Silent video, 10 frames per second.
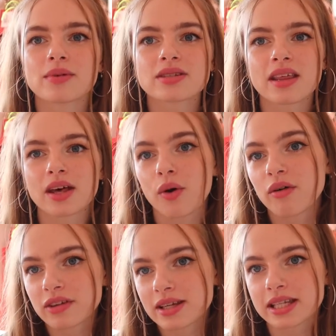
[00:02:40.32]
So then
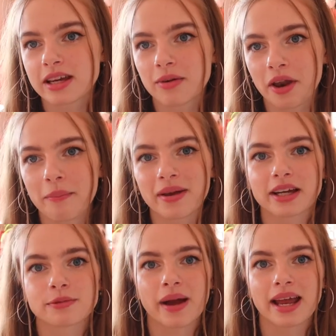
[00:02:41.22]
obviously when I
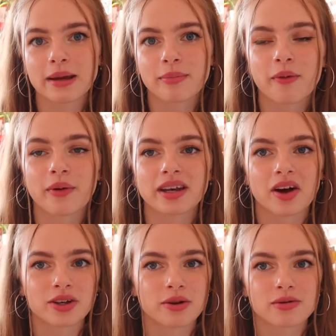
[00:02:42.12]
picked Bailey Point,
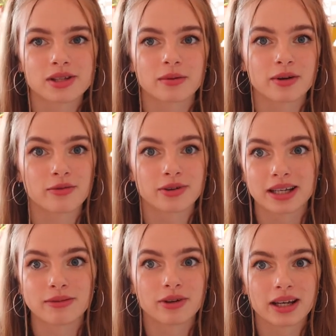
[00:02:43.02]
I knew it was going to be a
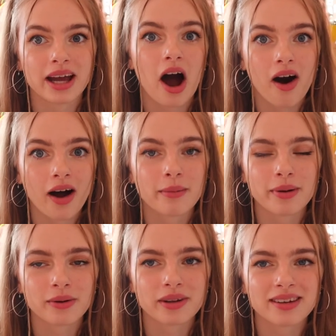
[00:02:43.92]
really, really high
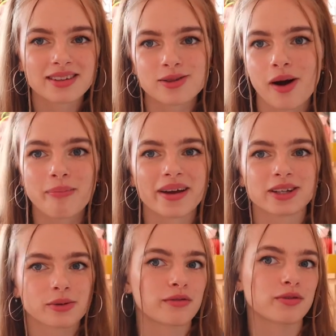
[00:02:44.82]
building, so I
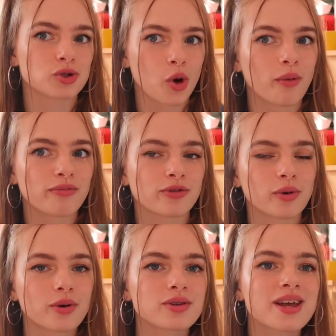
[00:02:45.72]
picked one of the top
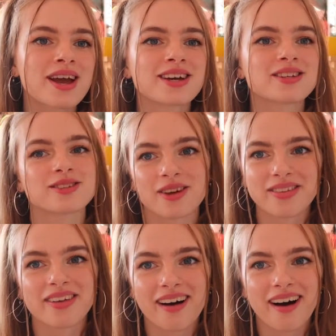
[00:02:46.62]
floors
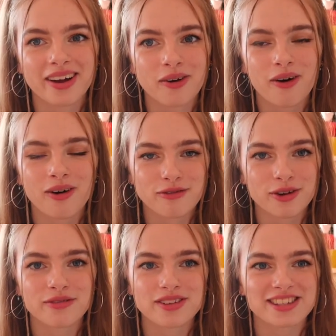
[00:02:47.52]
so that I got a
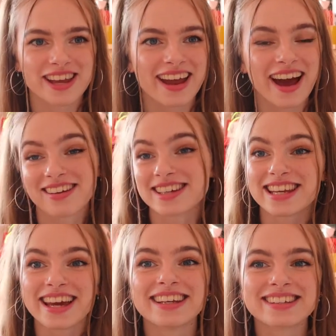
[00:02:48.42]
view of the sea, and I
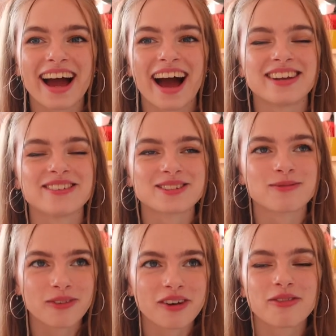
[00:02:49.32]
did, and it was
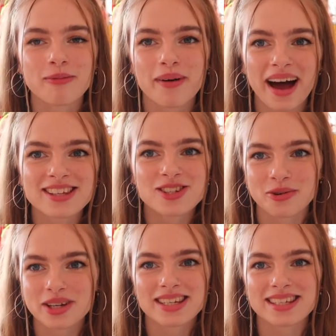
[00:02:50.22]
one of the best
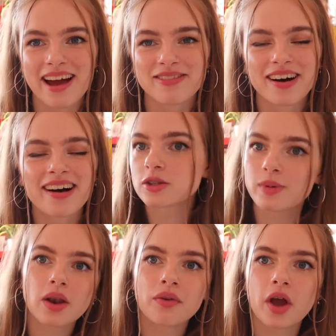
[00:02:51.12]
choices ever. As
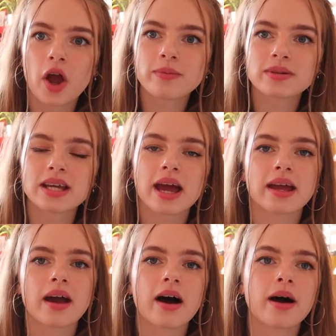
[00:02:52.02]
well, on the open
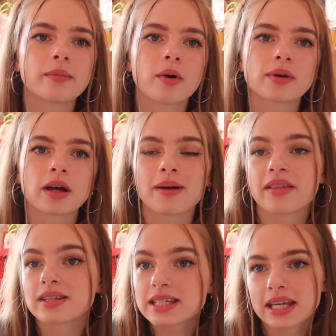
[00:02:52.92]
day, when I
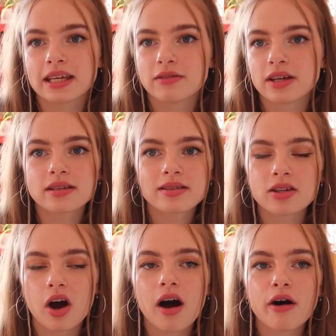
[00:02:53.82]
met the TV
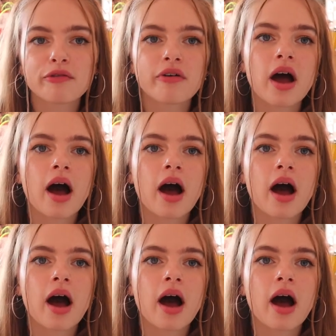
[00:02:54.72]
staff,